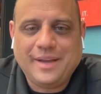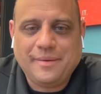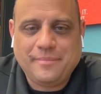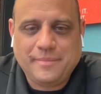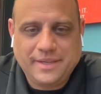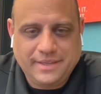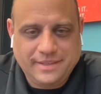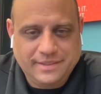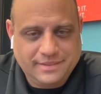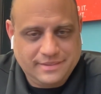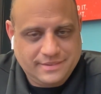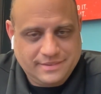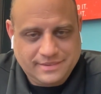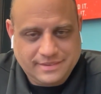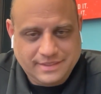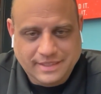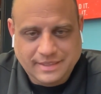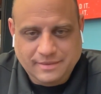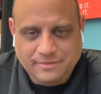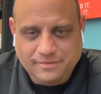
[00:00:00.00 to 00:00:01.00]
I mean,
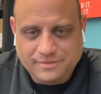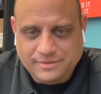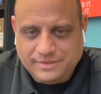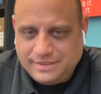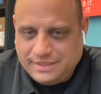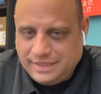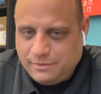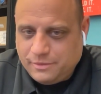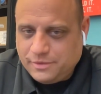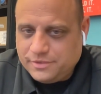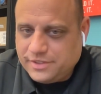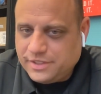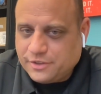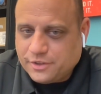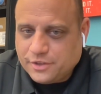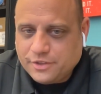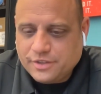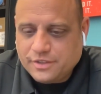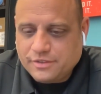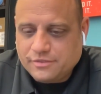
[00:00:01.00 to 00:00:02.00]
and that was
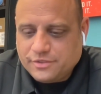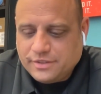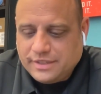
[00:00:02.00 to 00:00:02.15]
unheard of.